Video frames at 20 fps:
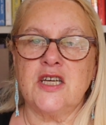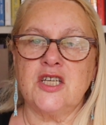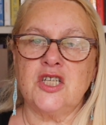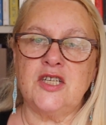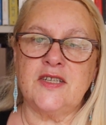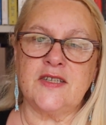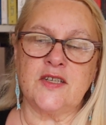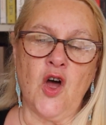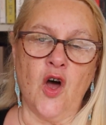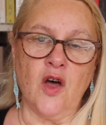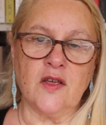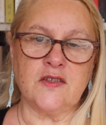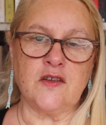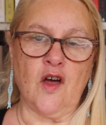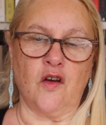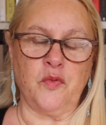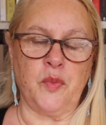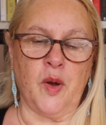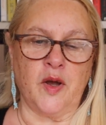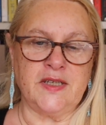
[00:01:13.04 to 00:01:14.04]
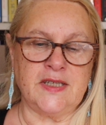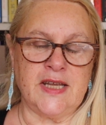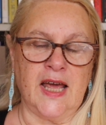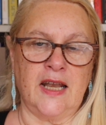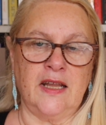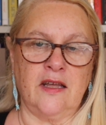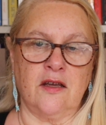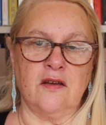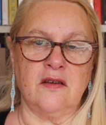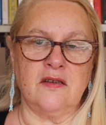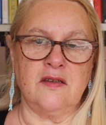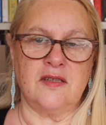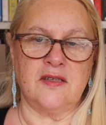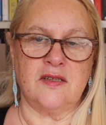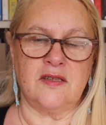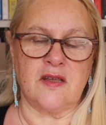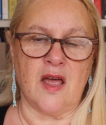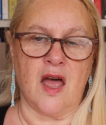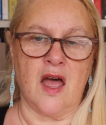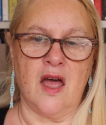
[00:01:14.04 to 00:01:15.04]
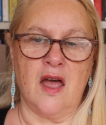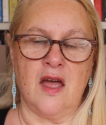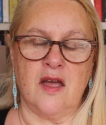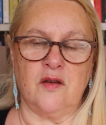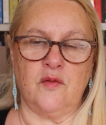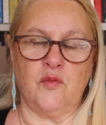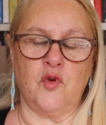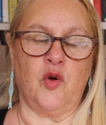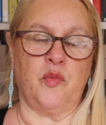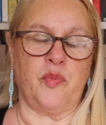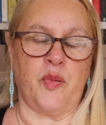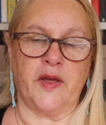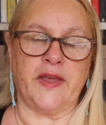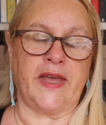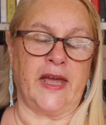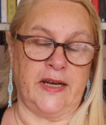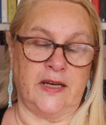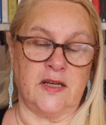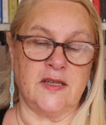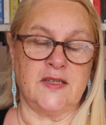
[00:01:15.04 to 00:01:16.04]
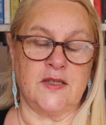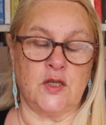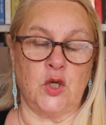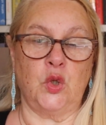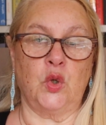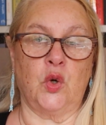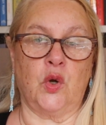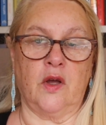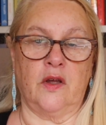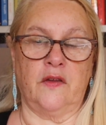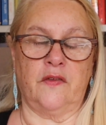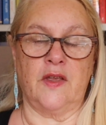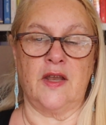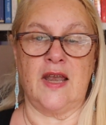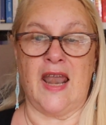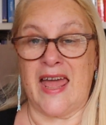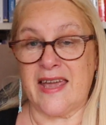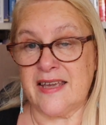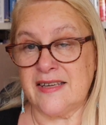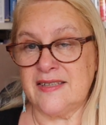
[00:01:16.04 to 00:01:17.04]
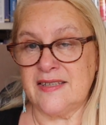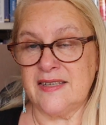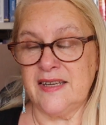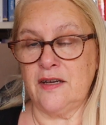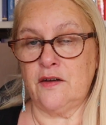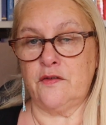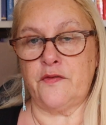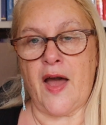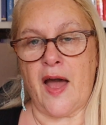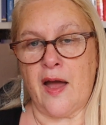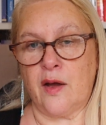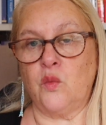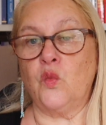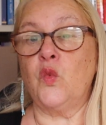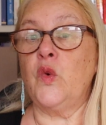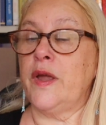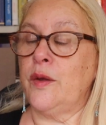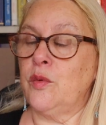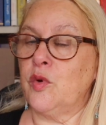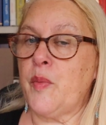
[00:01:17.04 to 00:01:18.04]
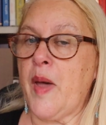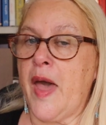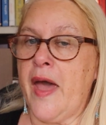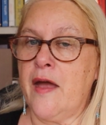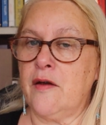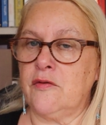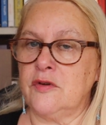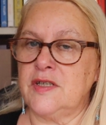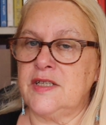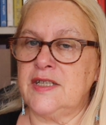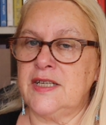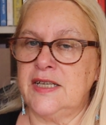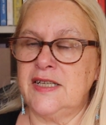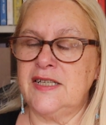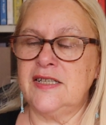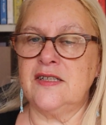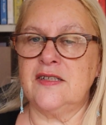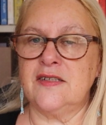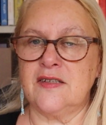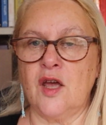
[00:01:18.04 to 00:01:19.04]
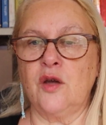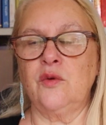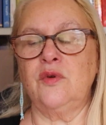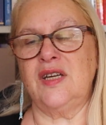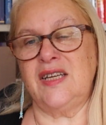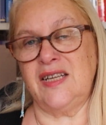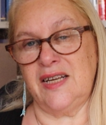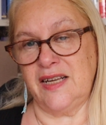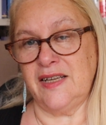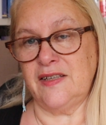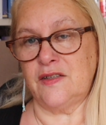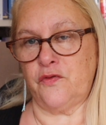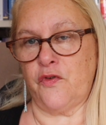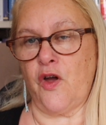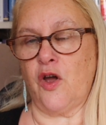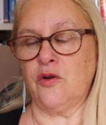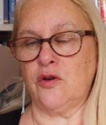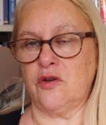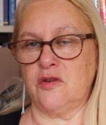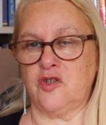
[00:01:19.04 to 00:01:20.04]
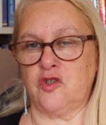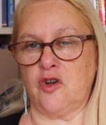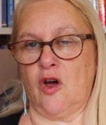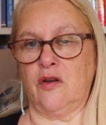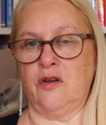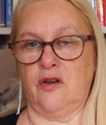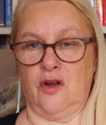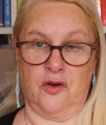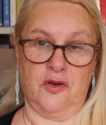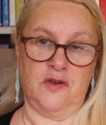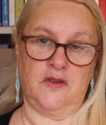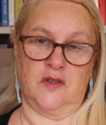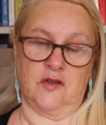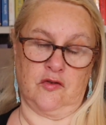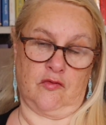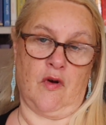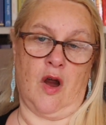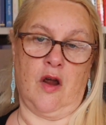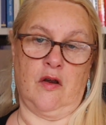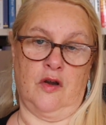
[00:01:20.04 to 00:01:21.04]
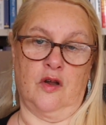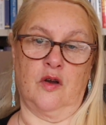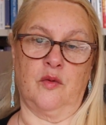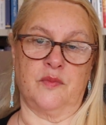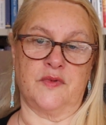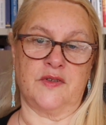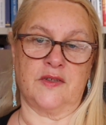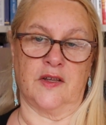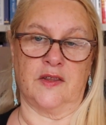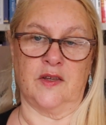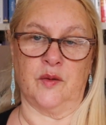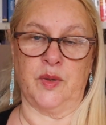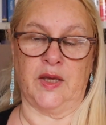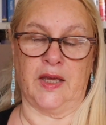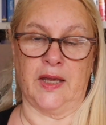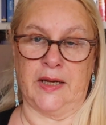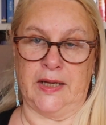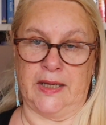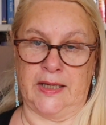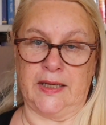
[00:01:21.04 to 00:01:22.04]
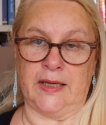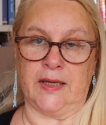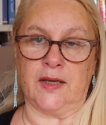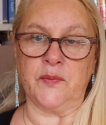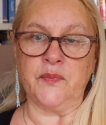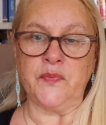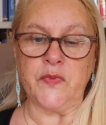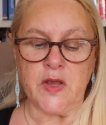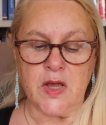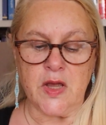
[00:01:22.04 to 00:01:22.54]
She starts off by telling us, by getting us to look at the legacy of how we were parented. So it is focused on us as grown-ups at the beginning.